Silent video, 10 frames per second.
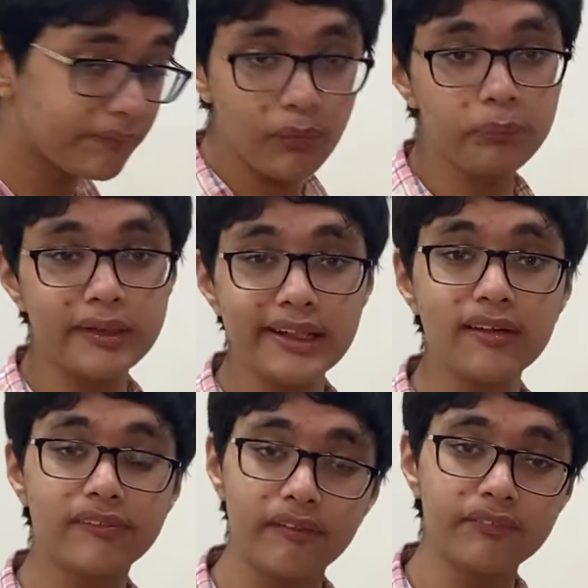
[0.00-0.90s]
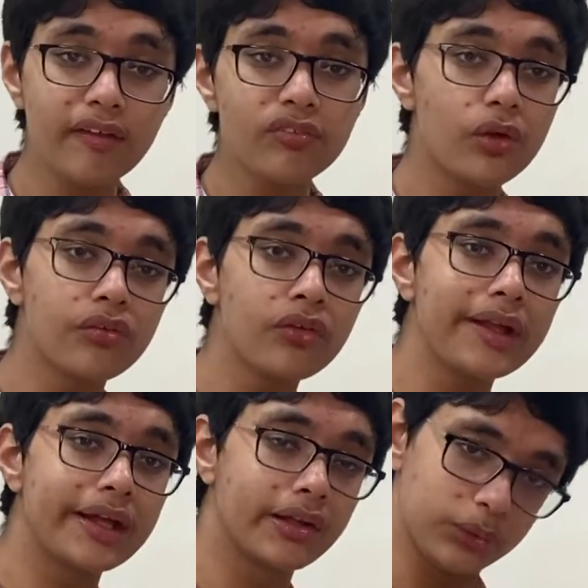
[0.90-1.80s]
property can sometimes also
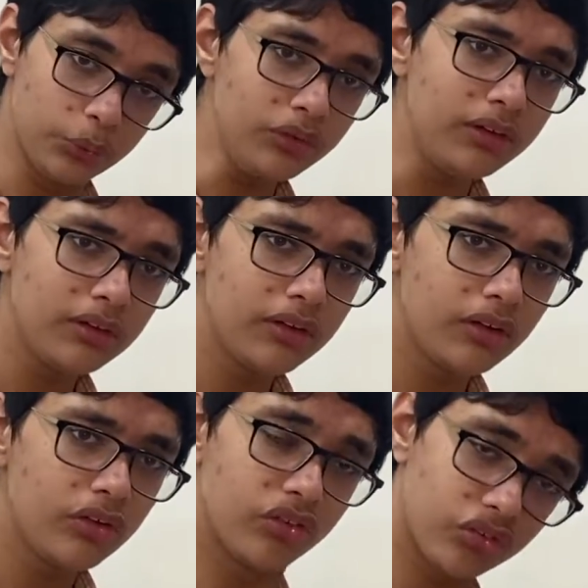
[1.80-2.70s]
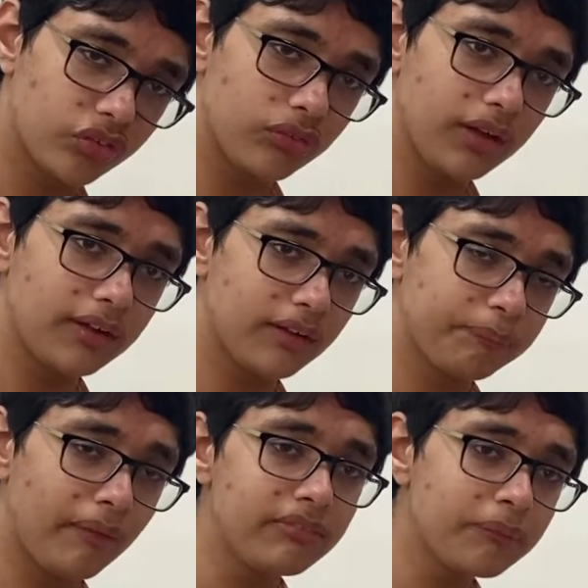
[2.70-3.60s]
include
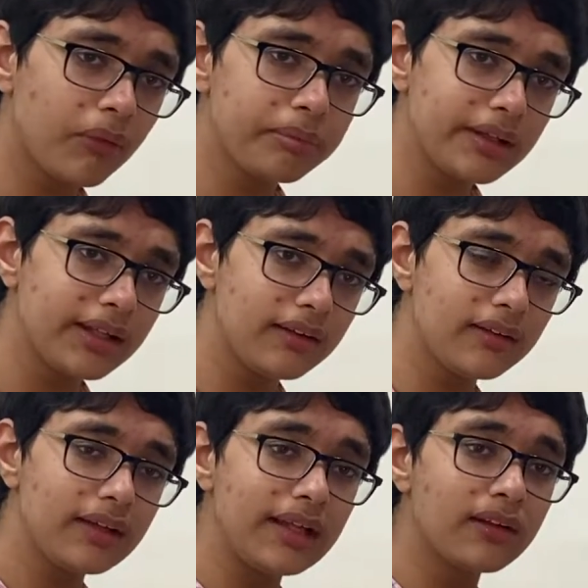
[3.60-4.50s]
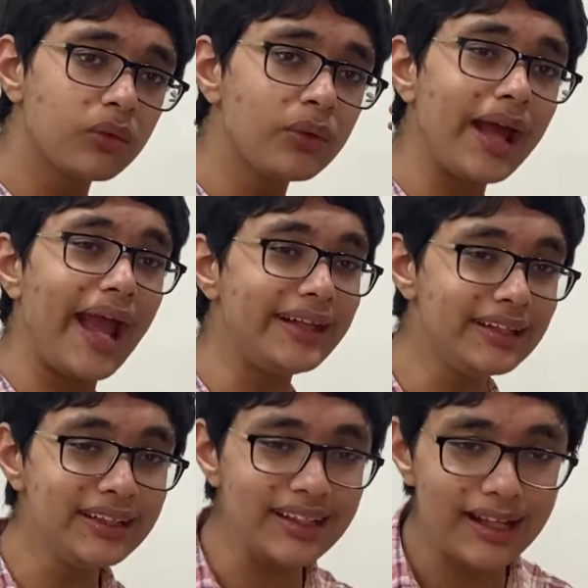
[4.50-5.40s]

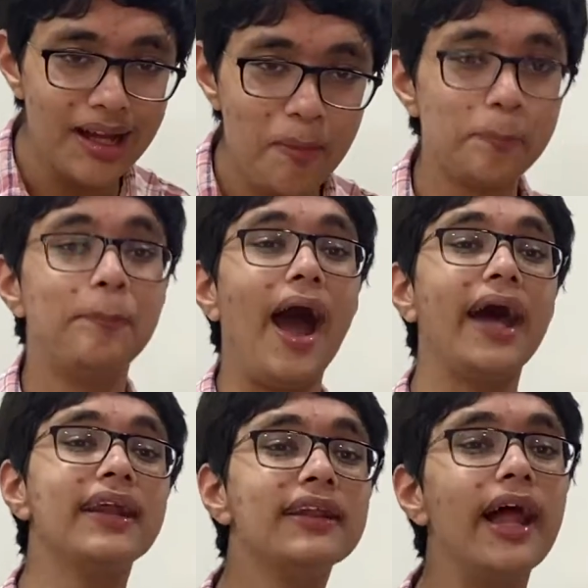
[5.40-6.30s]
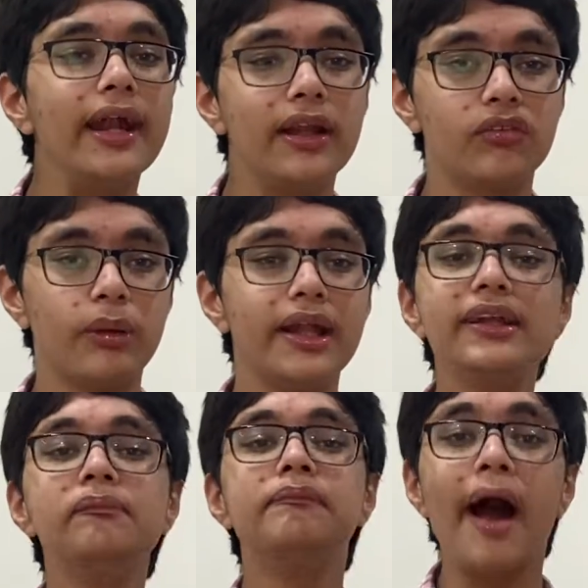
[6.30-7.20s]
any barren land as well,
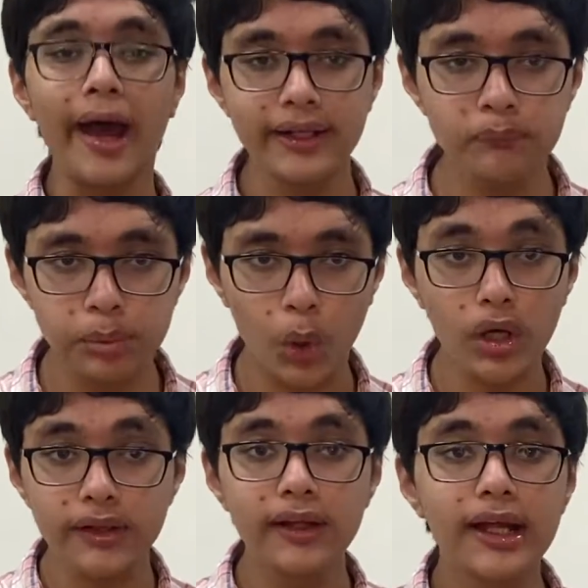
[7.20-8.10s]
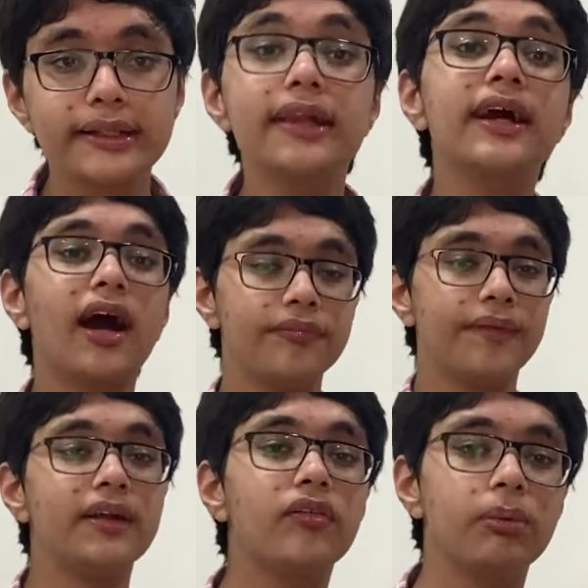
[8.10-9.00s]
any barren plot that the
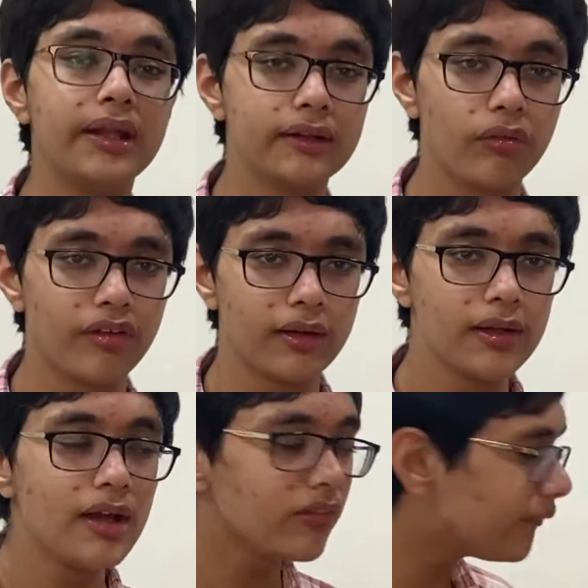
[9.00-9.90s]
government is willing to sell. So